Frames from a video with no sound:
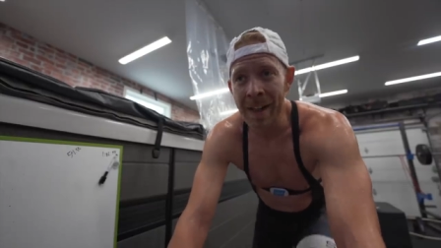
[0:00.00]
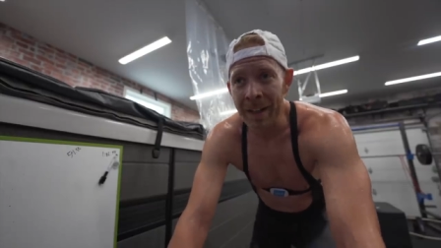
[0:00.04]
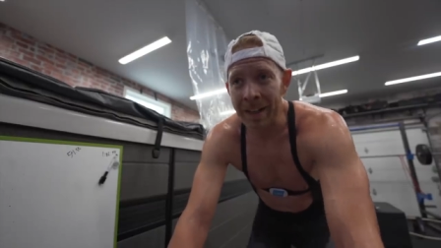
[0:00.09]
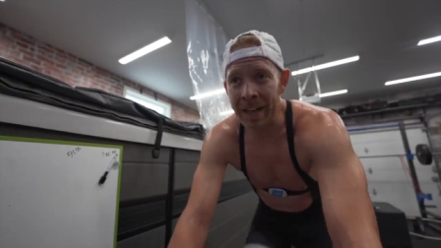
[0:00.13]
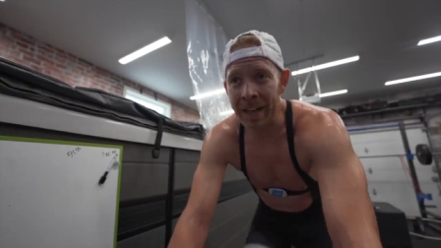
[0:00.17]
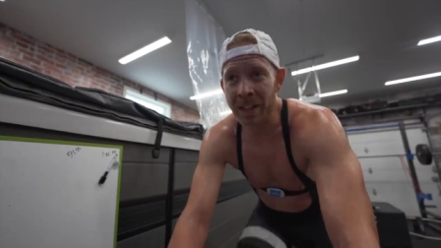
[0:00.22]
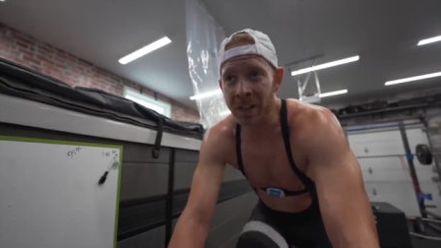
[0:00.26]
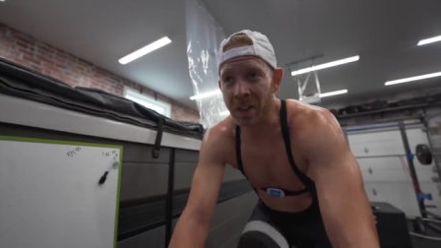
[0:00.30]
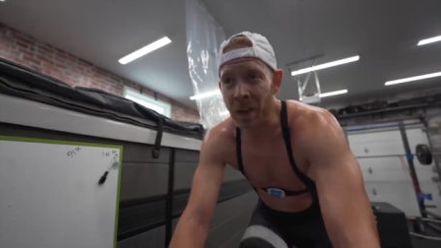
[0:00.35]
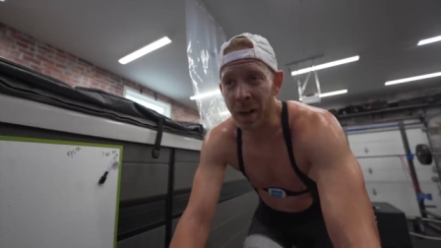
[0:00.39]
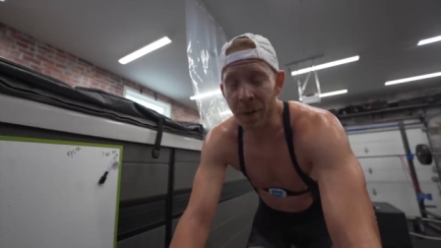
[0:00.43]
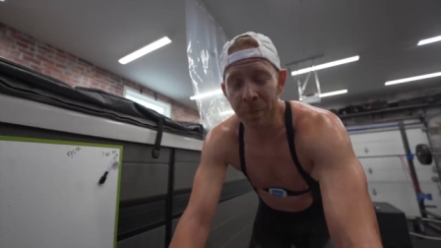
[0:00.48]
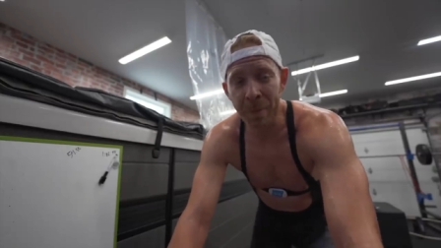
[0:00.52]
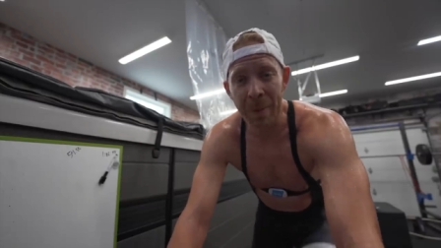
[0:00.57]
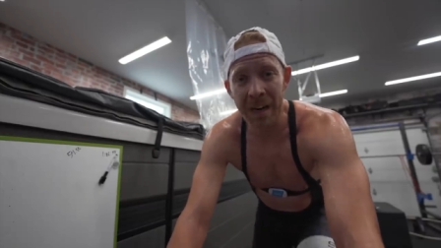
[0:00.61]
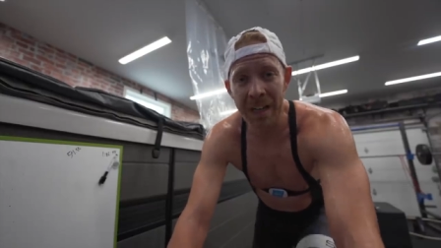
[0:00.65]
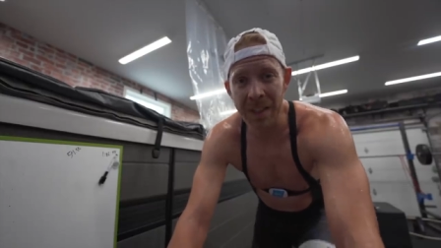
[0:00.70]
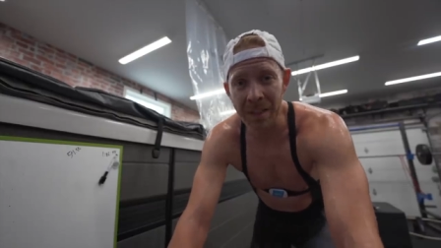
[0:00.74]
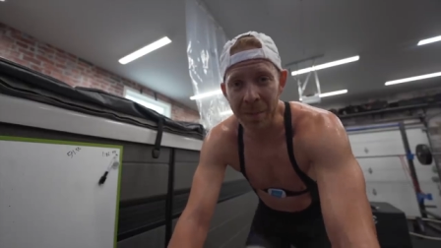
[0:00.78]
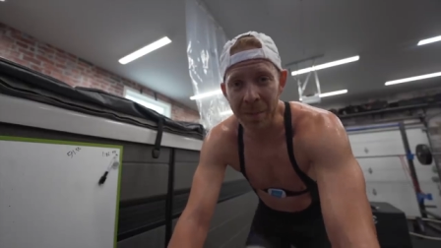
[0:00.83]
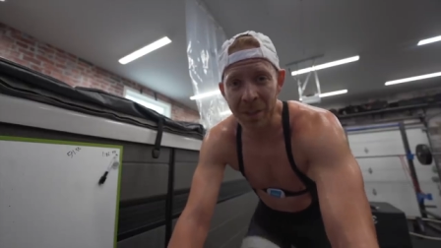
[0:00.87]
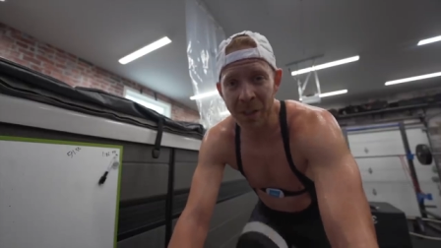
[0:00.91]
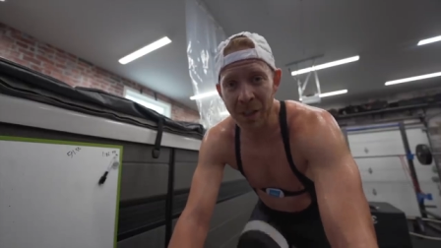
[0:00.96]
that it's off by
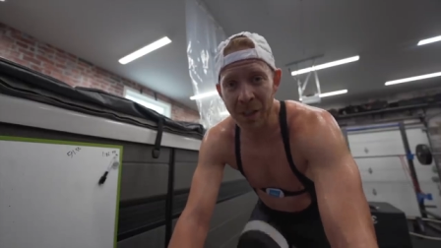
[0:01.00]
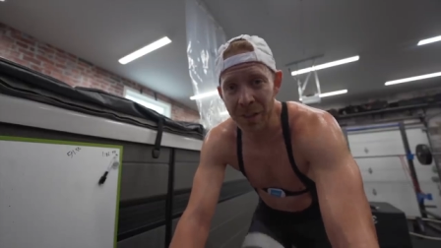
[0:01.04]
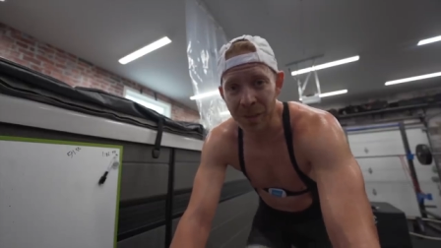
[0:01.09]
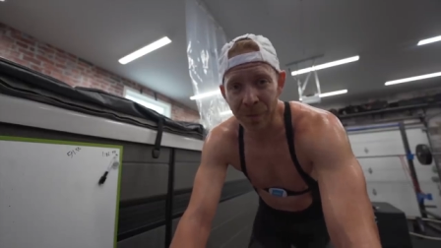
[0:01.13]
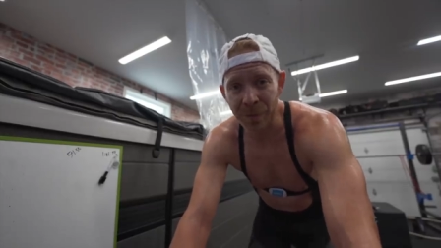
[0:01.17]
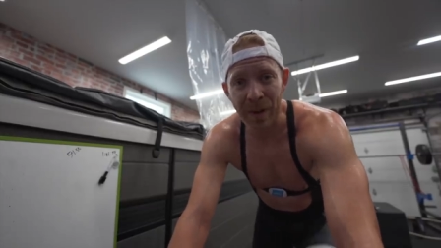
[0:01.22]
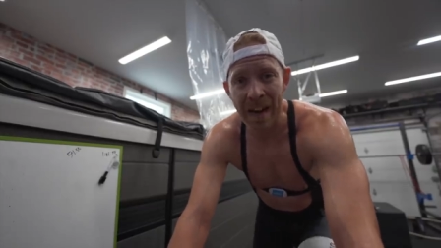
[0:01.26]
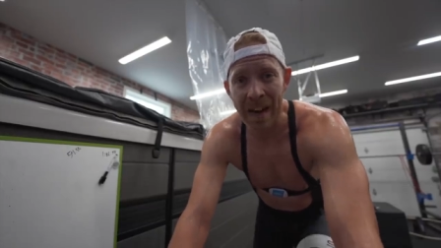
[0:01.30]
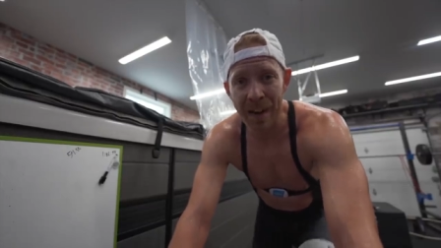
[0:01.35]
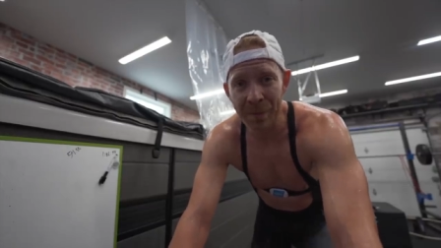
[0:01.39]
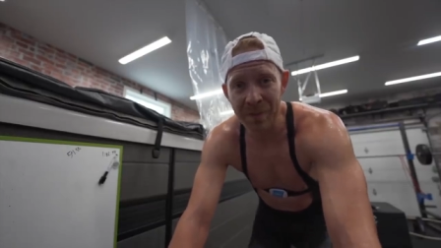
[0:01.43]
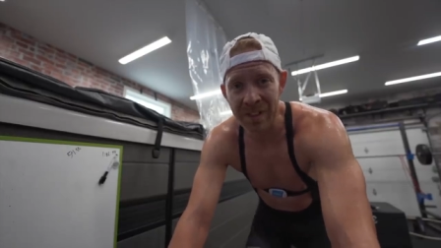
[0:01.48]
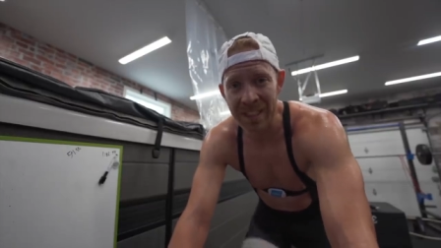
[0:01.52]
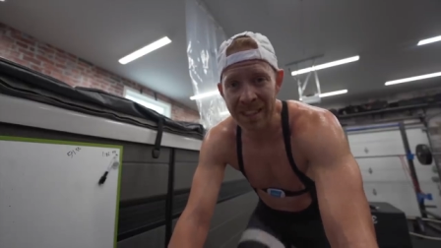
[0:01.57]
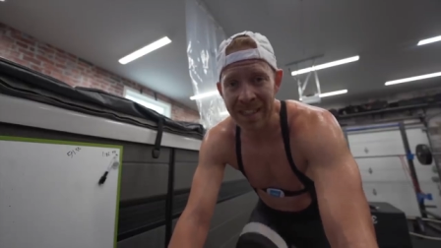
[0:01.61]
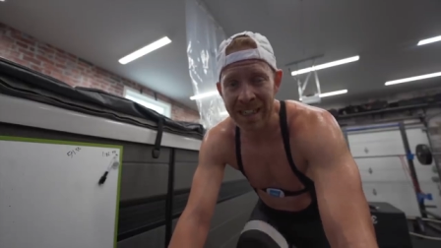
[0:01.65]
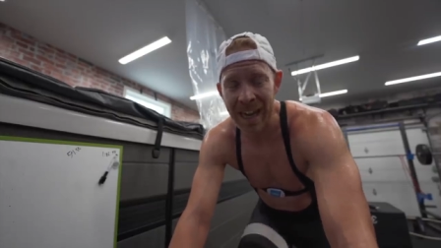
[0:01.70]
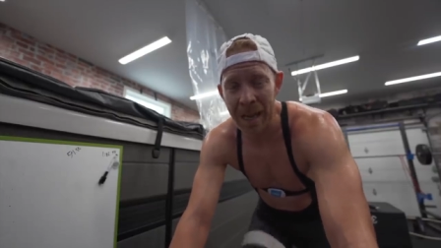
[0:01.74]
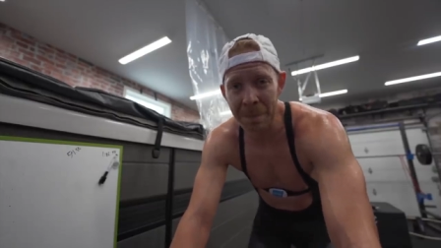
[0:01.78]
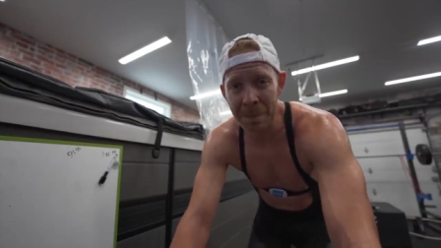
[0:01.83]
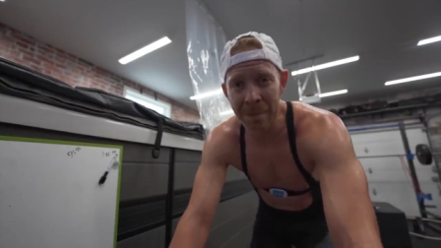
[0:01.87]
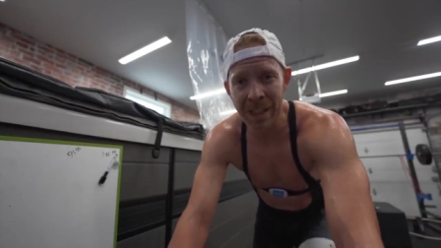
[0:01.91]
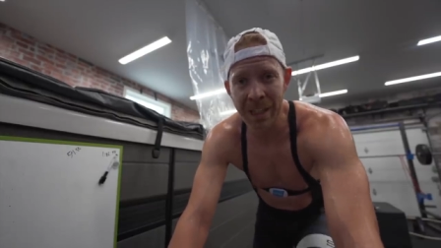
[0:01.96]
as much as 5 to
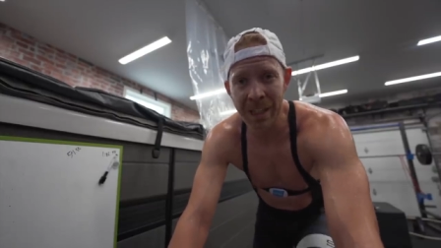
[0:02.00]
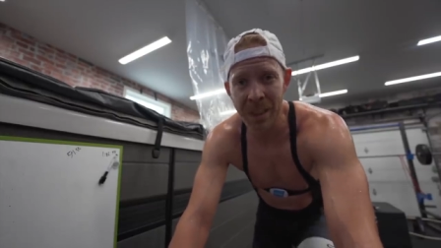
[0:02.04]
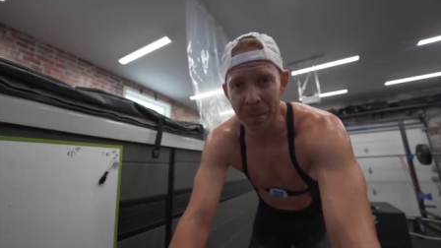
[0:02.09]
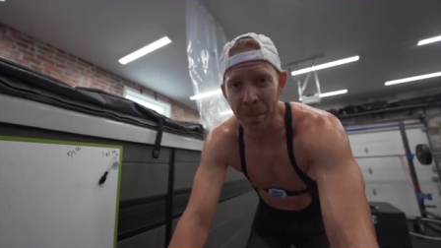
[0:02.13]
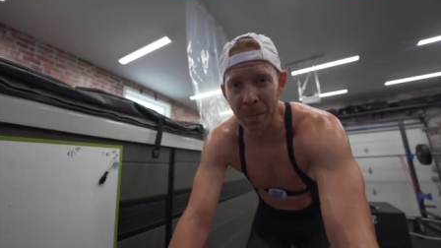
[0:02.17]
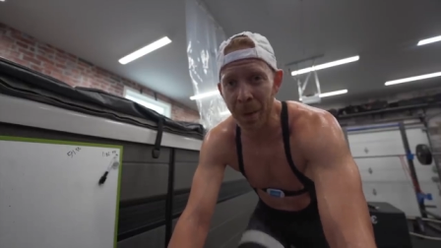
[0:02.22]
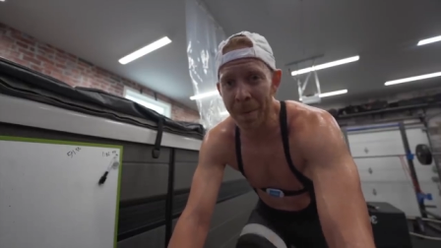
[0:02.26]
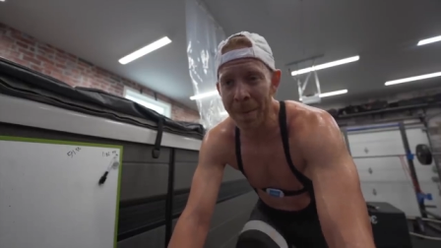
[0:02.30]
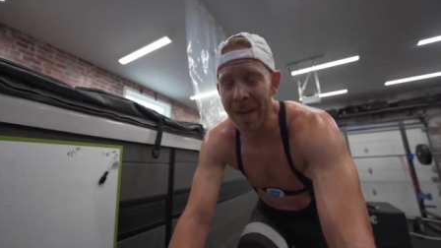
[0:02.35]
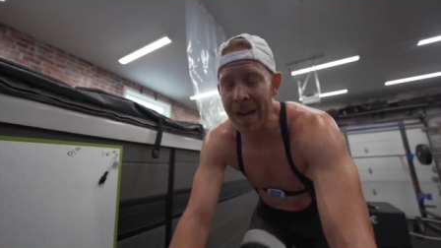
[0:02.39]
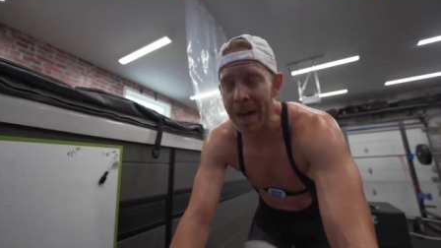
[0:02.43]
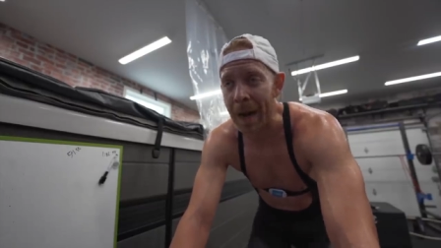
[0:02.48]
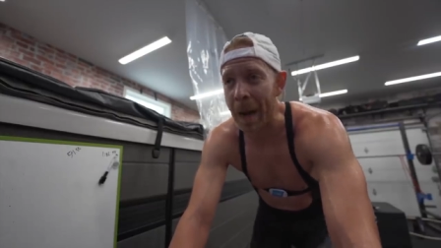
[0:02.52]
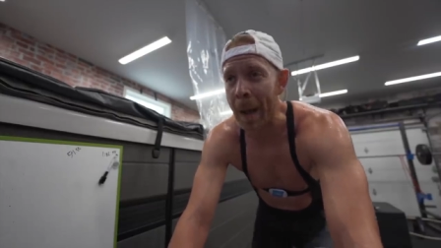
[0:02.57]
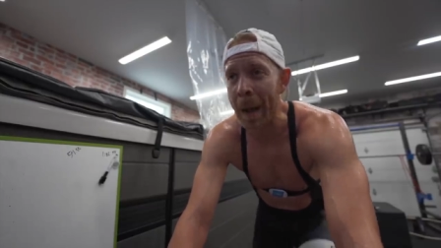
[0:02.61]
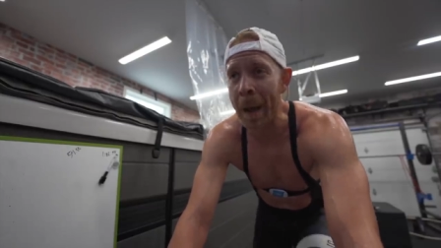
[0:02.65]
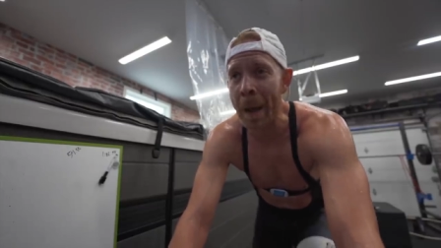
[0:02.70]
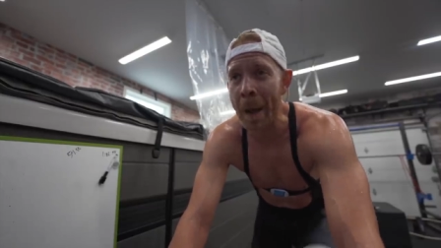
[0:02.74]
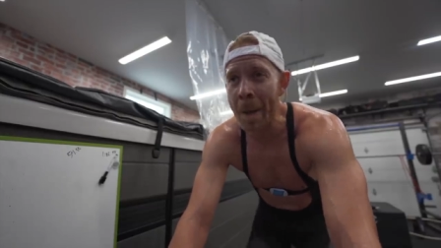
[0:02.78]
10 beats per minute,